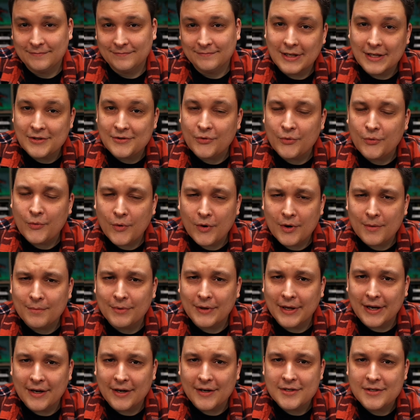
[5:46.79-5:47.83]
Let's reward
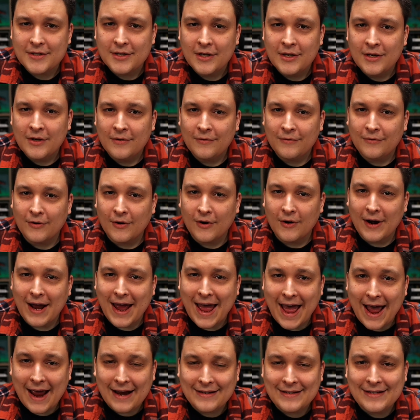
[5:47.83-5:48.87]
players for
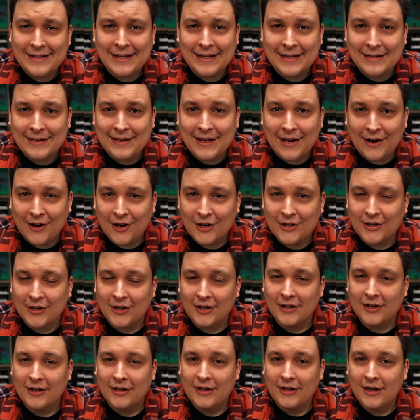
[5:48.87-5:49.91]
acting in
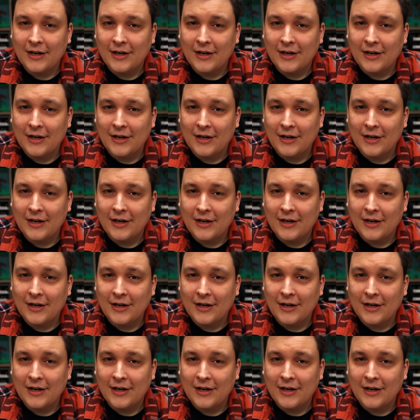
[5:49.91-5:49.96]
character,